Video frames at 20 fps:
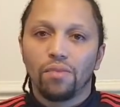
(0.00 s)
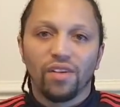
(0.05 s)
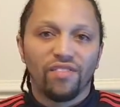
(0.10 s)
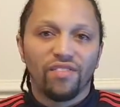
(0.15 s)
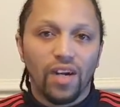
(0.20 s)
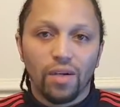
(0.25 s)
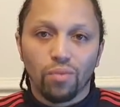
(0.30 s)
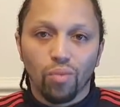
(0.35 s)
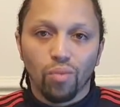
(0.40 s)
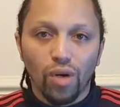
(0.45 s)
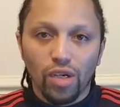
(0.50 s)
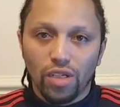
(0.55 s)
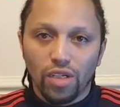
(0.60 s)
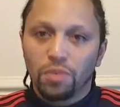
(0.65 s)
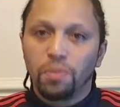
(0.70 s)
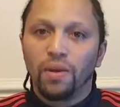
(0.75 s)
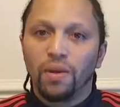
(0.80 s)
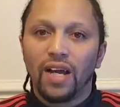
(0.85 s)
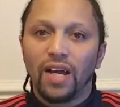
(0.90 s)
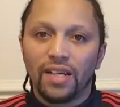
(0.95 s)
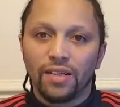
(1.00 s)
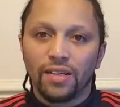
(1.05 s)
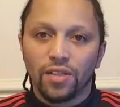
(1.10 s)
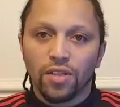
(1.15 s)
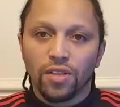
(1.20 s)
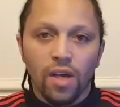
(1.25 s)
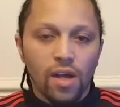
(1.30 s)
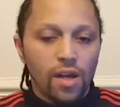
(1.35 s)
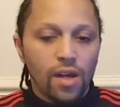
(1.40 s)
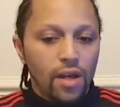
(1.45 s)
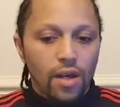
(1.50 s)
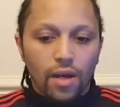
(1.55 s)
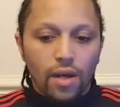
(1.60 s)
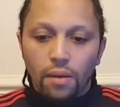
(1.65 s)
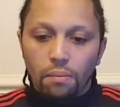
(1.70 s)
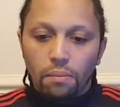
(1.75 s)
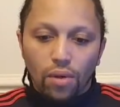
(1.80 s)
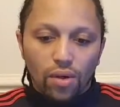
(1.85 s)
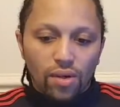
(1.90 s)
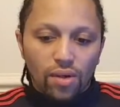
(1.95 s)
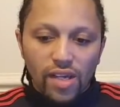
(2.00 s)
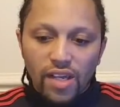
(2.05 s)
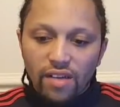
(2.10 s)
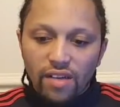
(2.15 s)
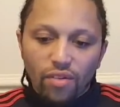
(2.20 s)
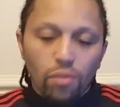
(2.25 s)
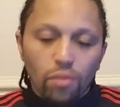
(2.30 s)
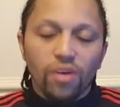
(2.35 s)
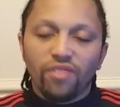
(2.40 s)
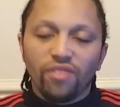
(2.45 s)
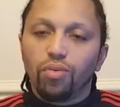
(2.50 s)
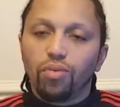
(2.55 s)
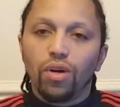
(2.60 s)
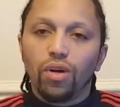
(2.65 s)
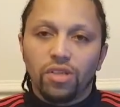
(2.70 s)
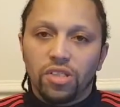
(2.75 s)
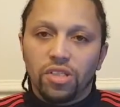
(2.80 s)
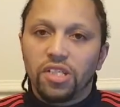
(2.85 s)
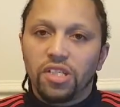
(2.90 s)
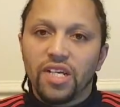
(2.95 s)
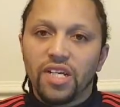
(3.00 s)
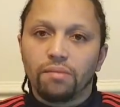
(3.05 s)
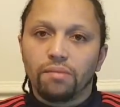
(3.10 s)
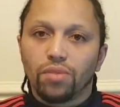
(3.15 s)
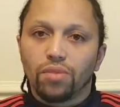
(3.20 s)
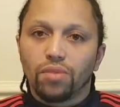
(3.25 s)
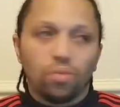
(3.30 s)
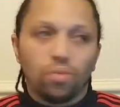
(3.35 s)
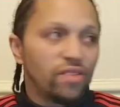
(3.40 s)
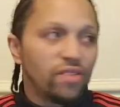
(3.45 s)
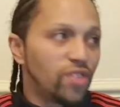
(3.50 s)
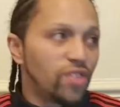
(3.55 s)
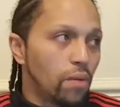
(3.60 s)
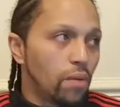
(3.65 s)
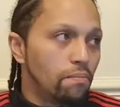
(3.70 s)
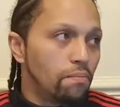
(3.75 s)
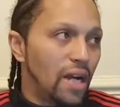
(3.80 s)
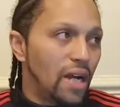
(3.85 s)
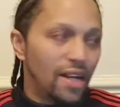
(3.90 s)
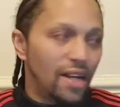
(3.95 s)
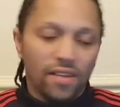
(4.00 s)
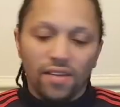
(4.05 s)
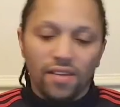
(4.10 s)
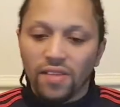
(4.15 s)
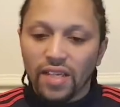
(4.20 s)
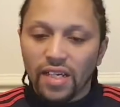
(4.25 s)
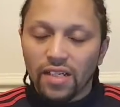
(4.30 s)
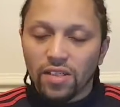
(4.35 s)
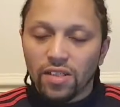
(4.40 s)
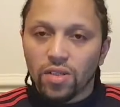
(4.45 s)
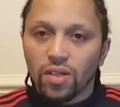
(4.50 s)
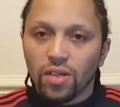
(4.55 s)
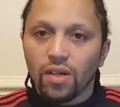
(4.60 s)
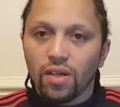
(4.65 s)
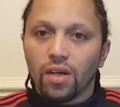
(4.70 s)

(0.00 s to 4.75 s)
We've had worse players, but even with worse teams, we've done better than this.